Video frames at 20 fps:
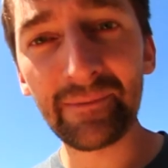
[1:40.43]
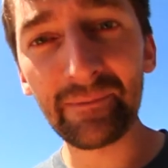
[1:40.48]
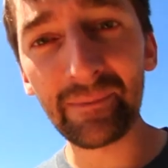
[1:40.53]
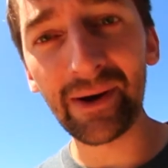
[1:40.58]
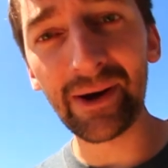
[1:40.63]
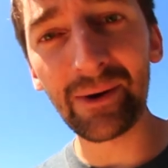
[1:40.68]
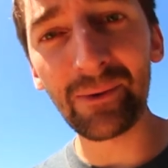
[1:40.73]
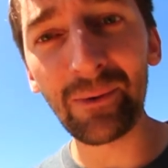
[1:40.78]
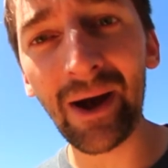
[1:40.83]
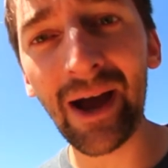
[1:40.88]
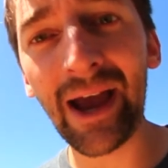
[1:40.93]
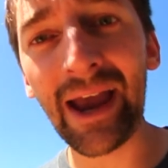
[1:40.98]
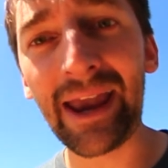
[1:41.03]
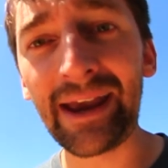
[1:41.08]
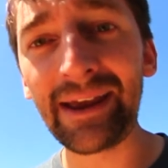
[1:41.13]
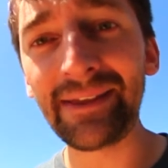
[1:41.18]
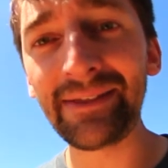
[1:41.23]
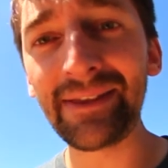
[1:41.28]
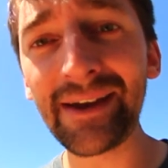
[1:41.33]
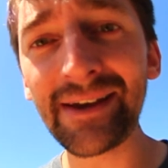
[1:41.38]
But wait,
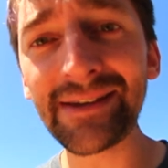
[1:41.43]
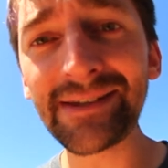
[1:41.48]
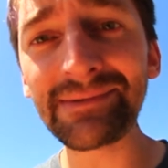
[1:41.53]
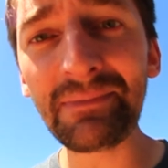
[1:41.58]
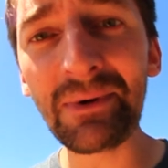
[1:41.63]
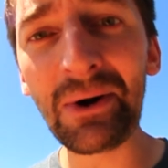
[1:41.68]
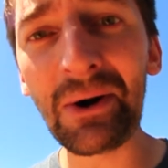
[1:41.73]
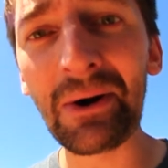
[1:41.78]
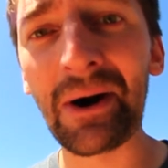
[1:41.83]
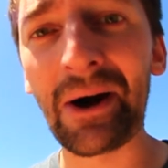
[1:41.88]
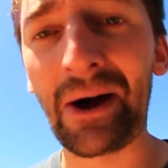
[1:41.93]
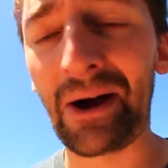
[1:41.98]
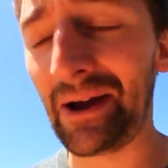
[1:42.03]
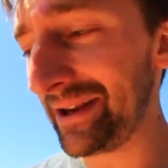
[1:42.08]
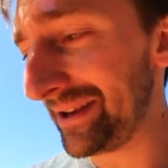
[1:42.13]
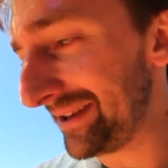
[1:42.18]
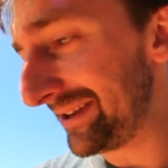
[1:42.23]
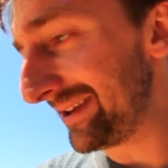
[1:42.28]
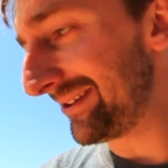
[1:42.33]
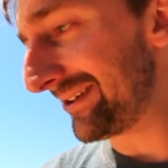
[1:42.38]
there's more.
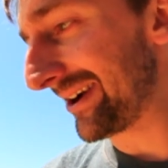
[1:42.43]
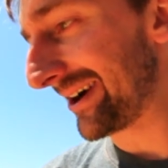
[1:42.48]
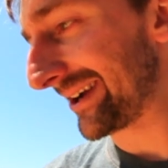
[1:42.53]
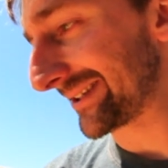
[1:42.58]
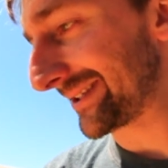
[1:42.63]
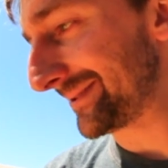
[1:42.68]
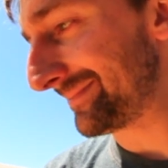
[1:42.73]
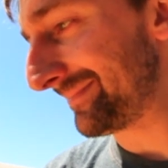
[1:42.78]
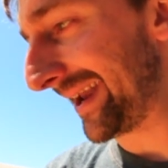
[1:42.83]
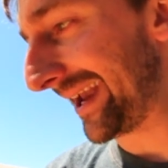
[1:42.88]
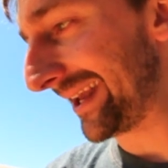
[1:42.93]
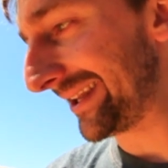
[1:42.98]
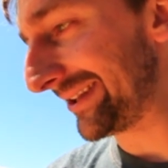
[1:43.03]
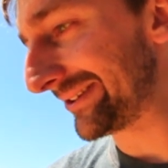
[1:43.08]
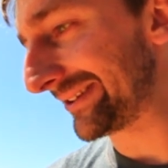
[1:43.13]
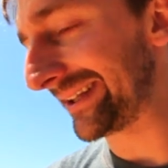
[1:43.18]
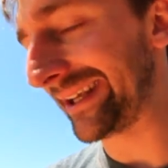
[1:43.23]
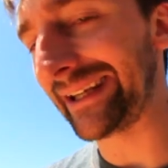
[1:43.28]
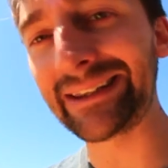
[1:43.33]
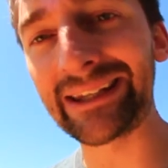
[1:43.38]
You got the
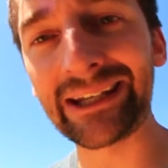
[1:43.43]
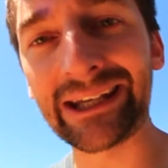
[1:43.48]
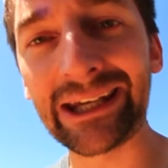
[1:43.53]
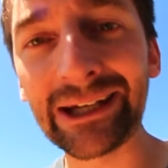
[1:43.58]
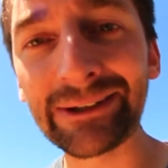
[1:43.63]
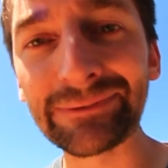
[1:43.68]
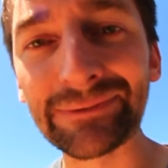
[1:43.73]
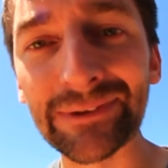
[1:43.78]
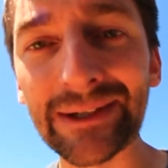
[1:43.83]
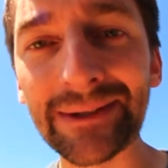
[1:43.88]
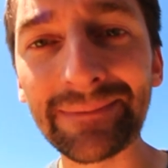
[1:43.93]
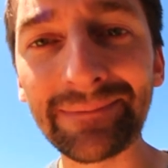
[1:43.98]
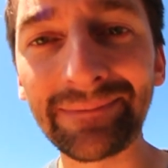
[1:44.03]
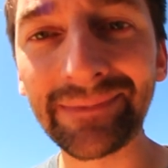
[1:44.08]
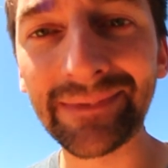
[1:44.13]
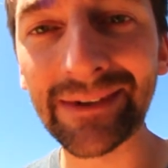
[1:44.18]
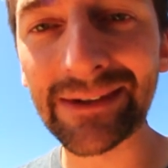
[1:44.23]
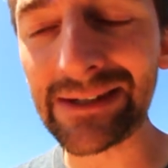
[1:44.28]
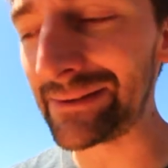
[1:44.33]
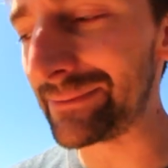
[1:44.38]
manual and the kickflip,
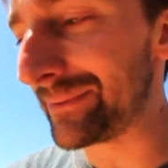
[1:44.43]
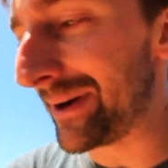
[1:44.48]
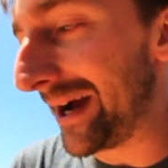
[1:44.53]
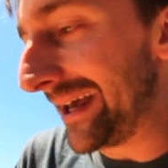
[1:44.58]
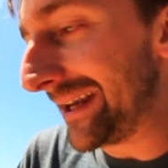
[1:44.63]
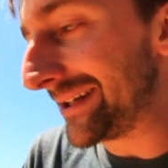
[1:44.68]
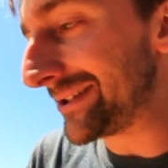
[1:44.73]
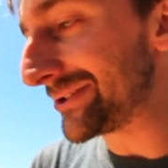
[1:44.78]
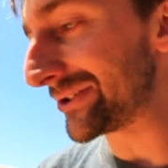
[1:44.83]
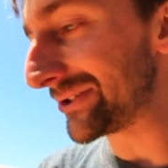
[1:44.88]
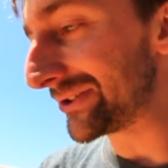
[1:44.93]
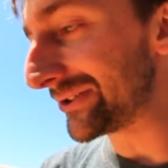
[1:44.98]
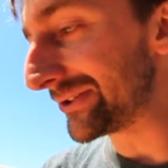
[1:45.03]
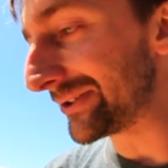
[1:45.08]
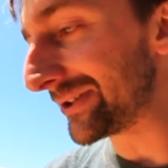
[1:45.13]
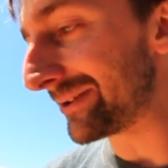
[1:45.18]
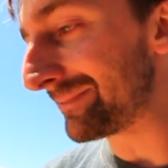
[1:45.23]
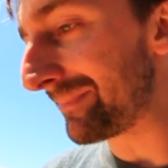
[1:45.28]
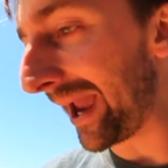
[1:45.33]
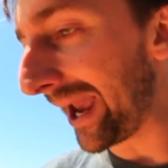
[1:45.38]
so why don't you do
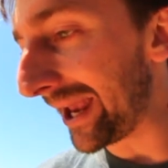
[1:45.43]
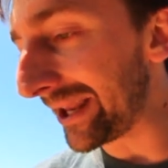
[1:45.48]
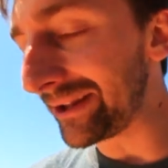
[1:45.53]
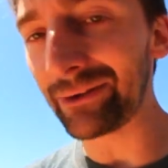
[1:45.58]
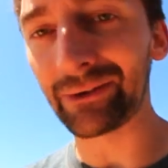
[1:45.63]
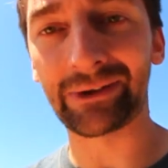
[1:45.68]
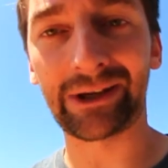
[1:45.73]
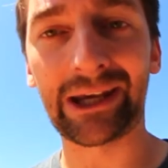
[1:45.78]
the manual